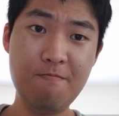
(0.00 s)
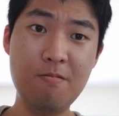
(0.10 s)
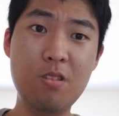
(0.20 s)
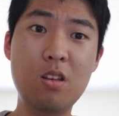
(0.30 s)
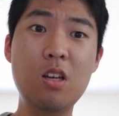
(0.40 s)

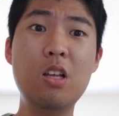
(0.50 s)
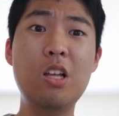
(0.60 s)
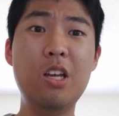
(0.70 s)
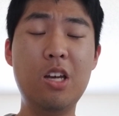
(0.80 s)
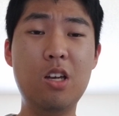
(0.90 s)

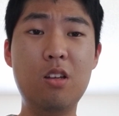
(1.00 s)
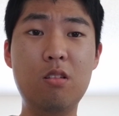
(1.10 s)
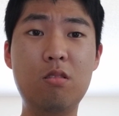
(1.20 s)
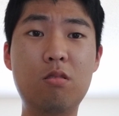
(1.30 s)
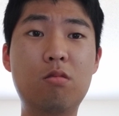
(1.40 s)

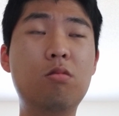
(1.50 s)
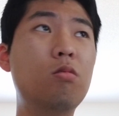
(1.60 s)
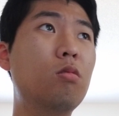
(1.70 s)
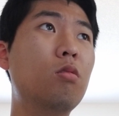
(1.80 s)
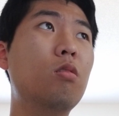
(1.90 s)

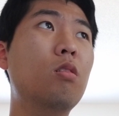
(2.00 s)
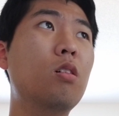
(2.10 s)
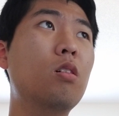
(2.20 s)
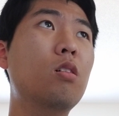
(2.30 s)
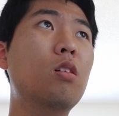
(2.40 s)

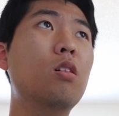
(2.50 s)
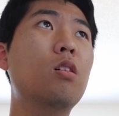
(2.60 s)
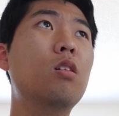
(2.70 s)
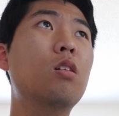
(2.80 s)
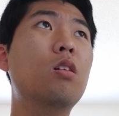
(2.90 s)

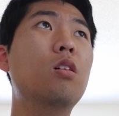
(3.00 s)
[no speech]